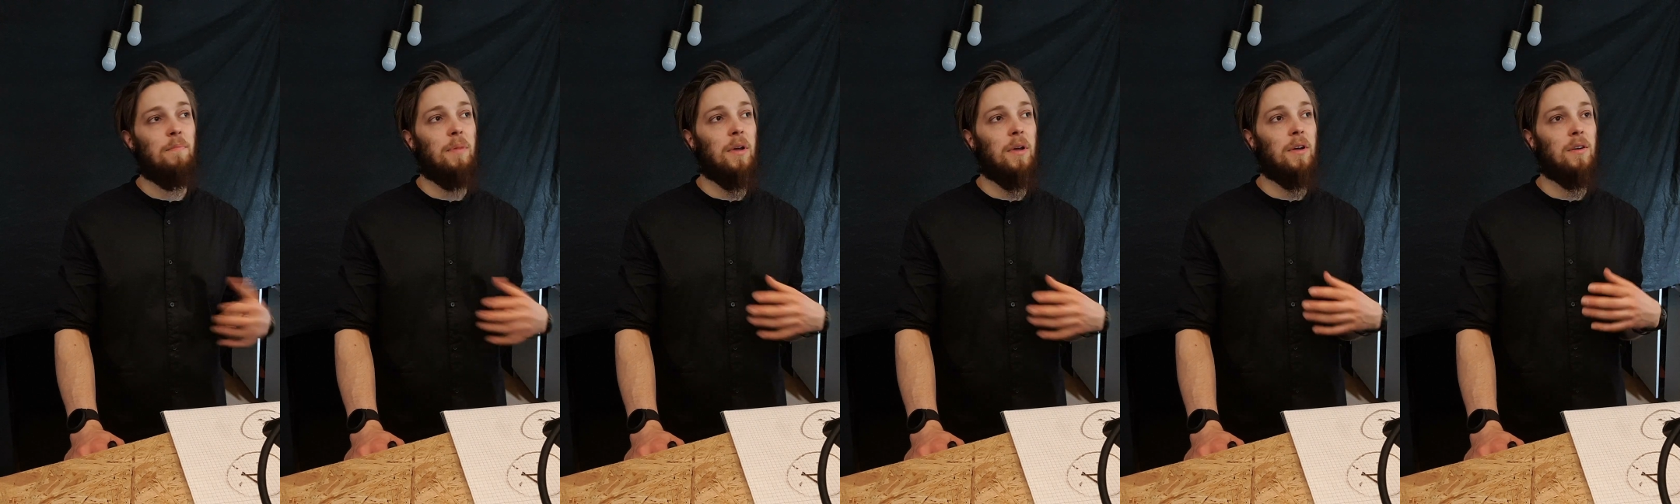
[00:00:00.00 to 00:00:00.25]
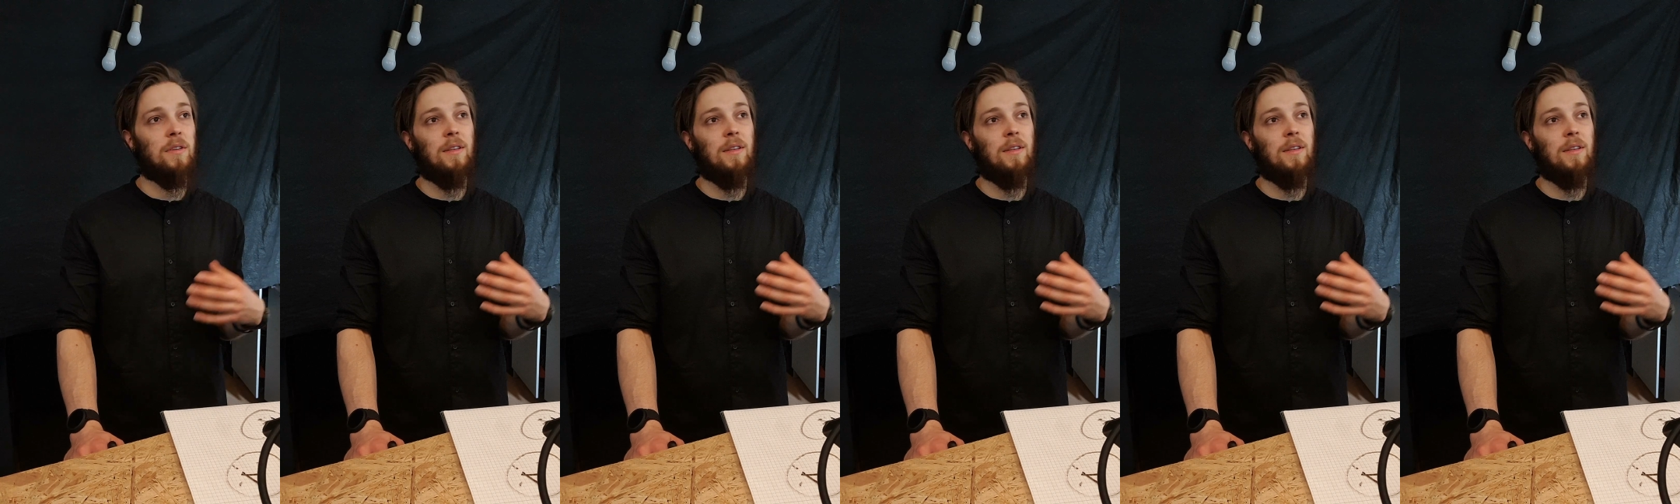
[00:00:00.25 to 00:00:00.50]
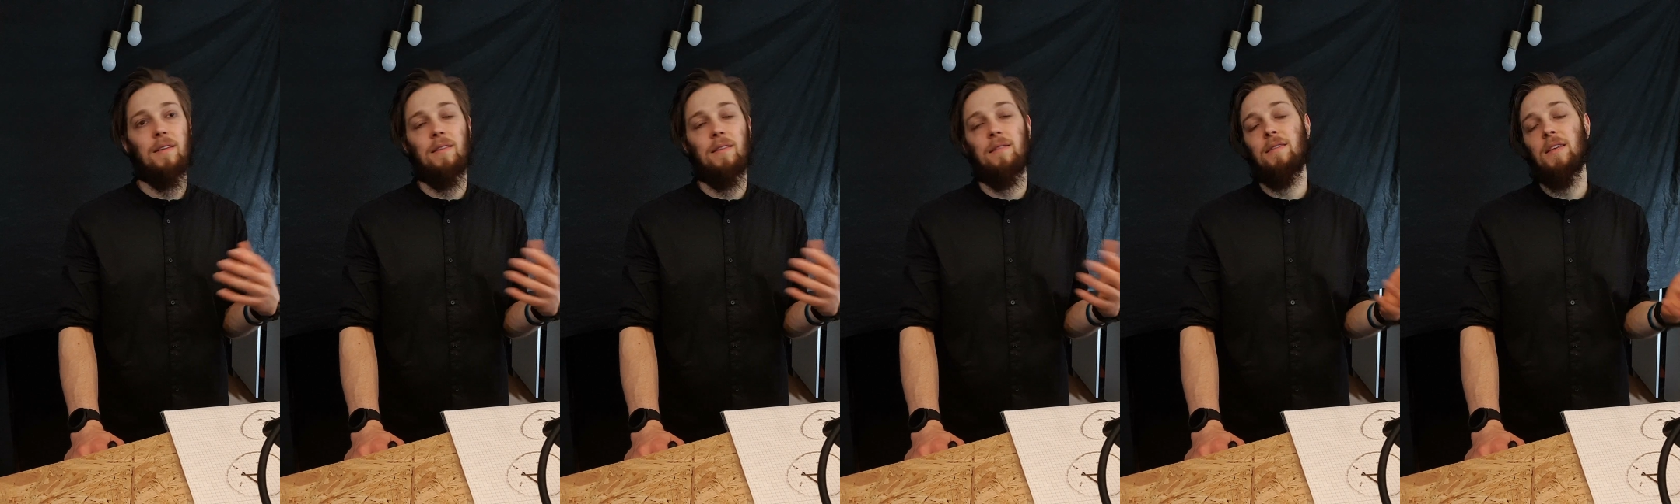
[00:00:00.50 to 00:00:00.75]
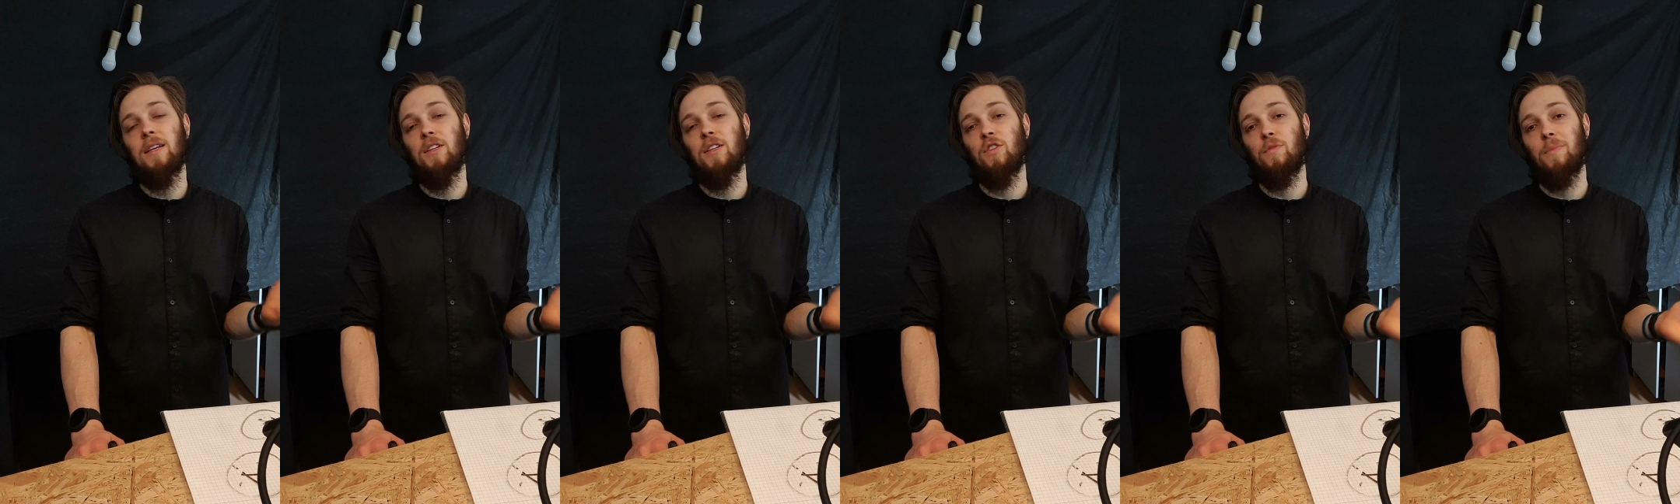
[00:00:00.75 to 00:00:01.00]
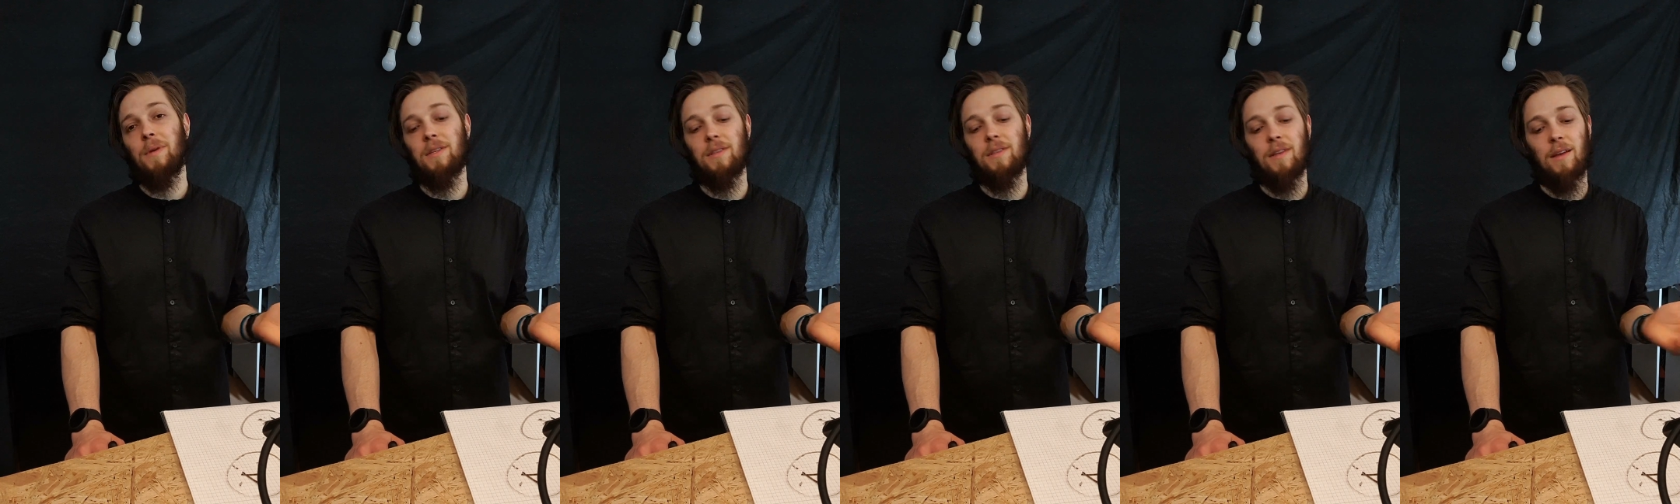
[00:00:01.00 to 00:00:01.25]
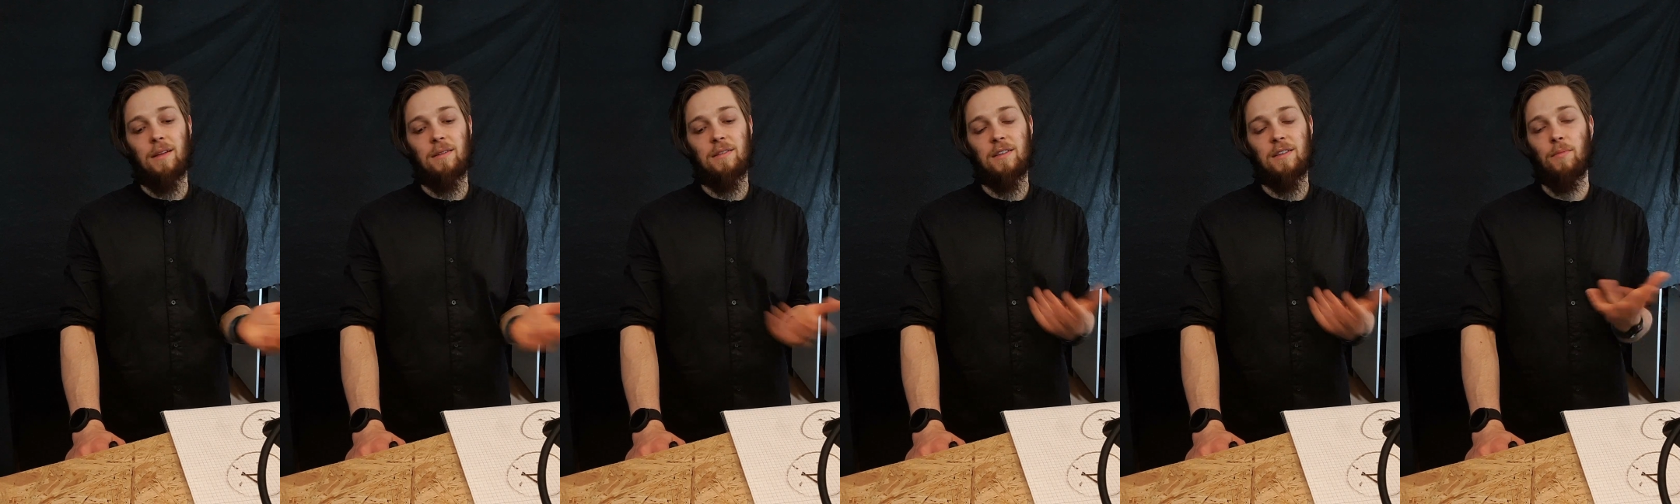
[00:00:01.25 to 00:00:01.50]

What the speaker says: because they didn't need to be sent,